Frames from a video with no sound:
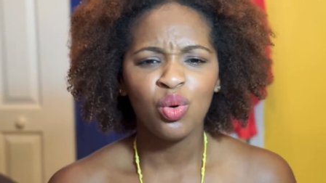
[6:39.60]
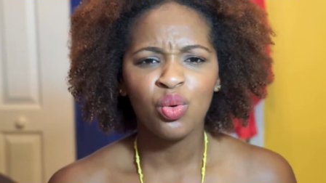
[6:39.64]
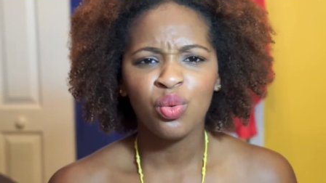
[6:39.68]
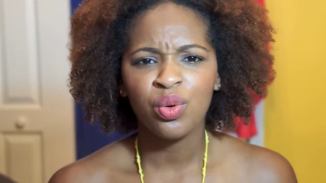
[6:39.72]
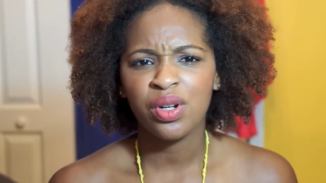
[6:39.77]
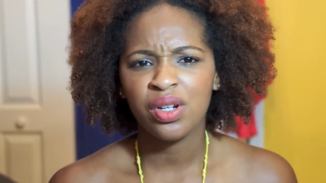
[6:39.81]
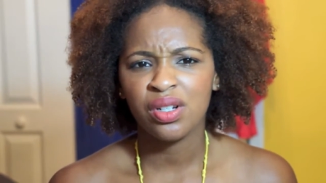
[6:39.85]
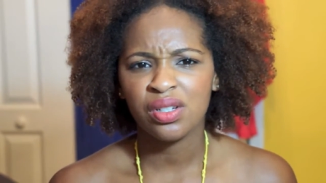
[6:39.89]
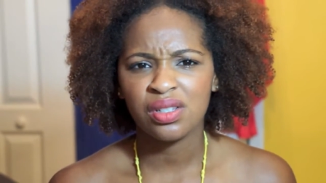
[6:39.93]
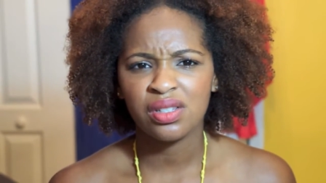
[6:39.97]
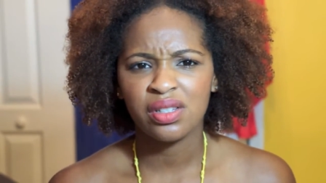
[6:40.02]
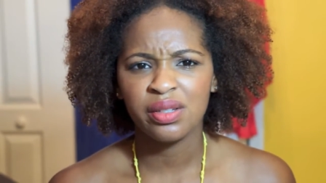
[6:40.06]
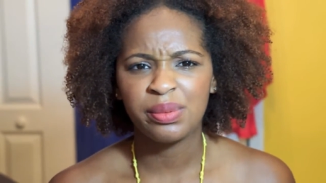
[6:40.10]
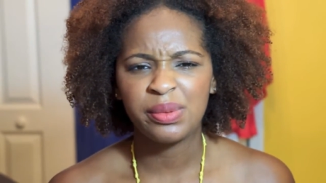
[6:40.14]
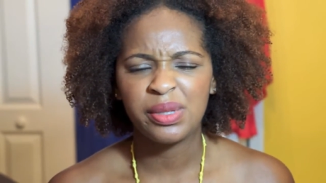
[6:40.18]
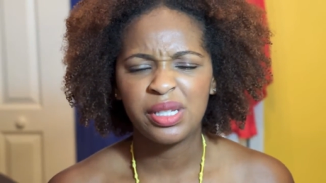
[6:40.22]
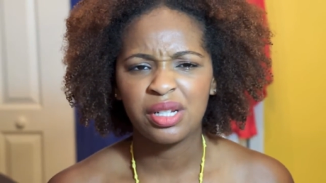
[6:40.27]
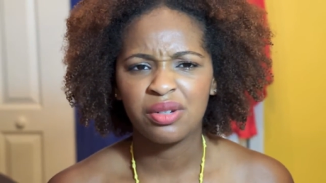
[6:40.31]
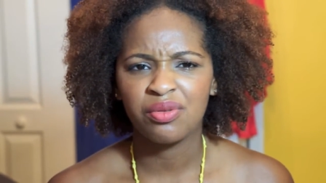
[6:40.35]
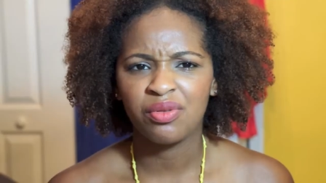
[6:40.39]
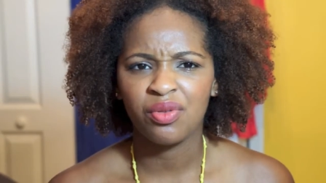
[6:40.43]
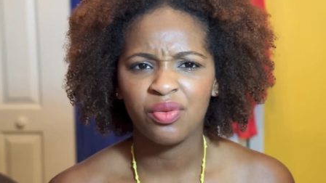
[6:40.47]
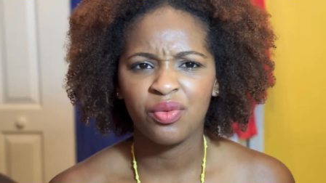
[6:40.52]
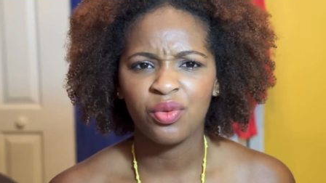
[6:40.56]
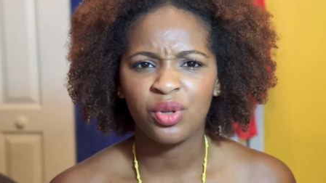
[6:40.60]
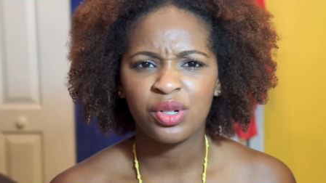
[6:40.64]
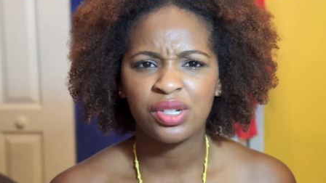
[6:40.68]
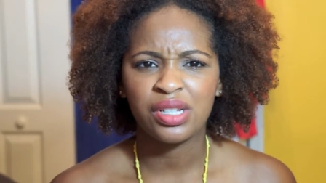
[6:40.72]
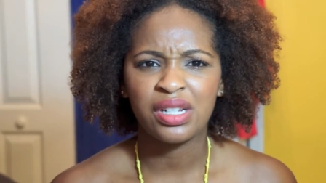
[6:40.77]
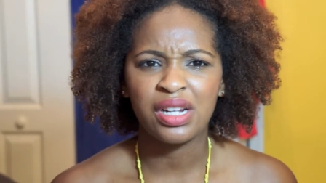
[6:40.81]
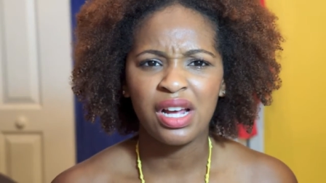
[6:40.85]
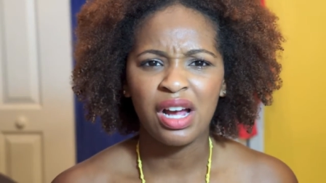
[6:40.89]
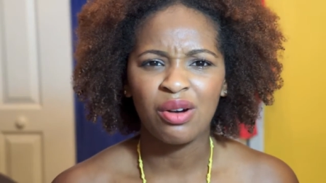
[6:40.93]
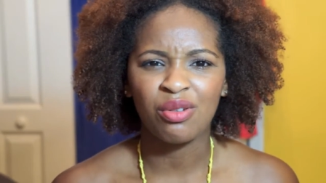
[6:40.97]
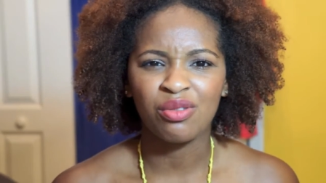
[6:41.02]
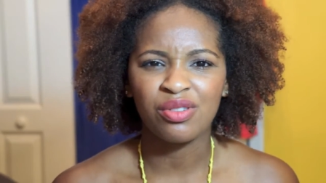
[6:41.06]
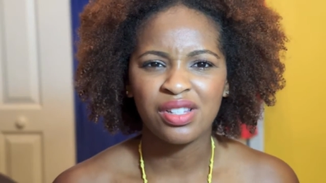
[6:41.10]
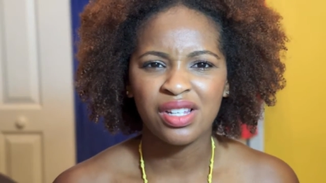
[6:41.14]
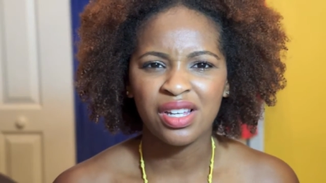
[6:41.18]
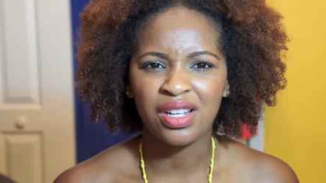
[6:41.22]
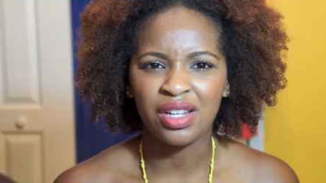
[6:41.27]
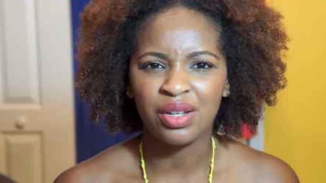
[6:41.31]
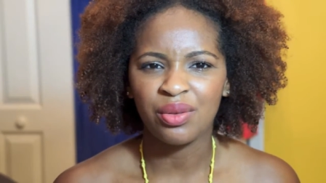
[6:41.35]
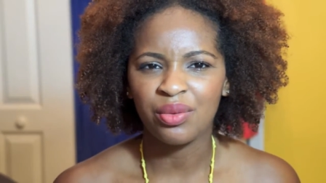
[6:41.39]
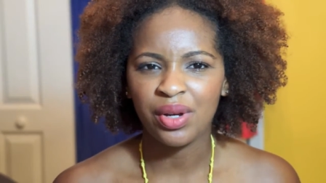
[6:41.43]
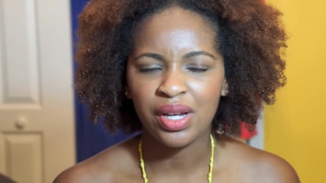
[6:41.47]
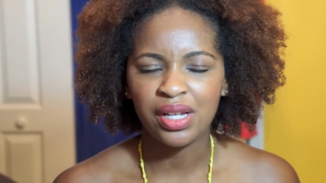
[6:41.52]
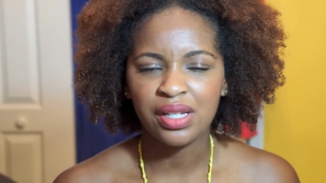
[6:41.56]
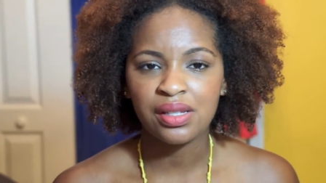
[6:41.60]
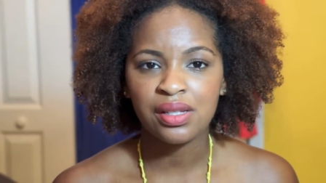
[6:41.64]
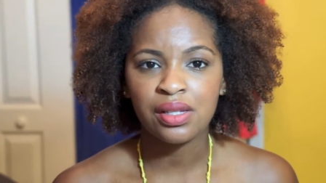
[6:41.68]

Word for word: who wears lipstick for 14 hours anyway?